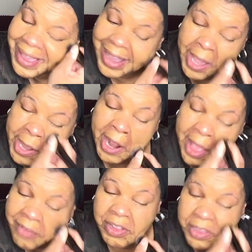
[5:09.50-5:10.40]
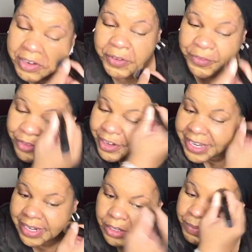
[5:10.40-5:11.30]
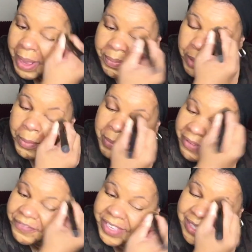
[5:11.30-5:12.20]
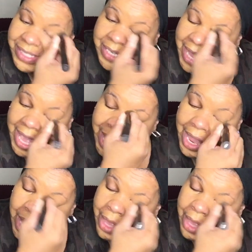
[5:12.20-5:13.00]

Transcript: And I have a little friend who popped up on my face today.